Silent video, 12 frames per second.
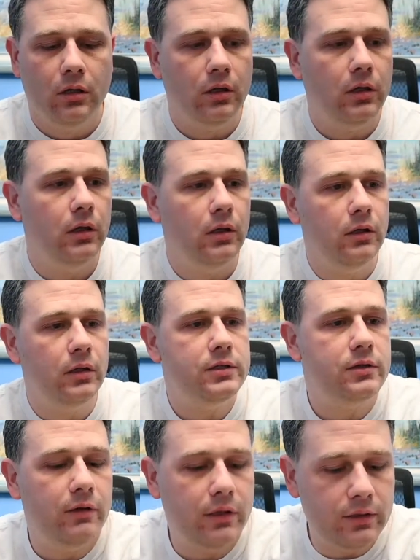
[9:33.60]
And let's
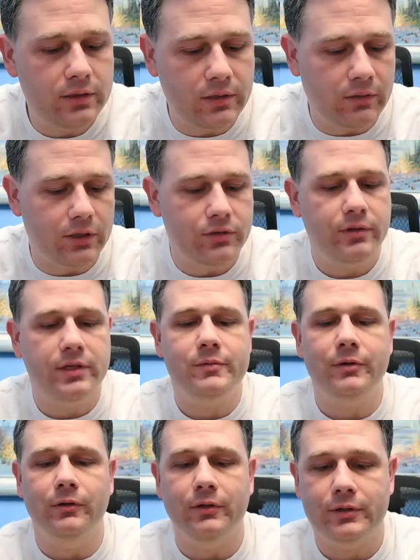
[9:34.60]
go ahead and see what our
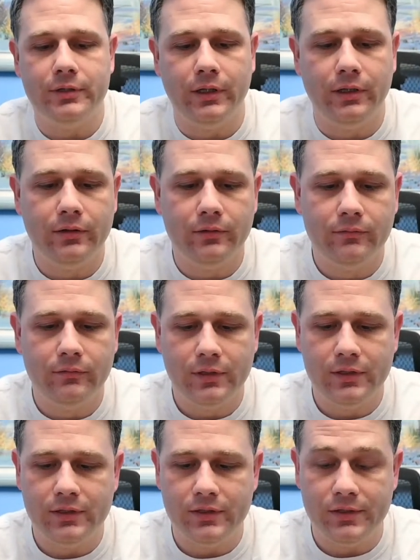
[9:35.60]
transmitter looks like.
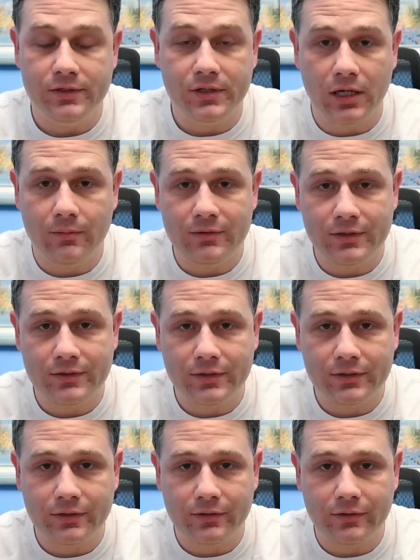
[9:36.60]
Is it the same as the
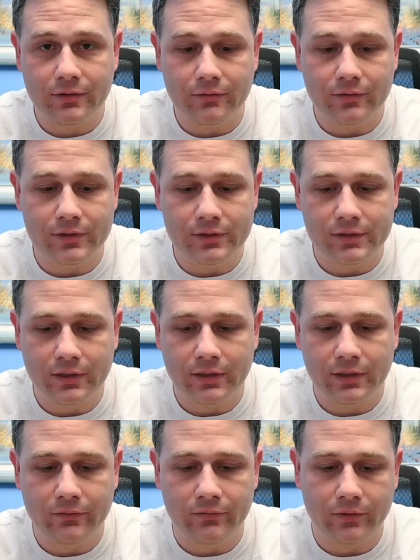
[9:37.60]
600 or is it slightly
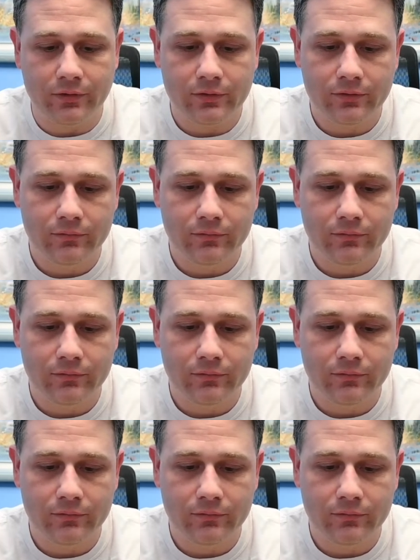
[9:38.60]
different?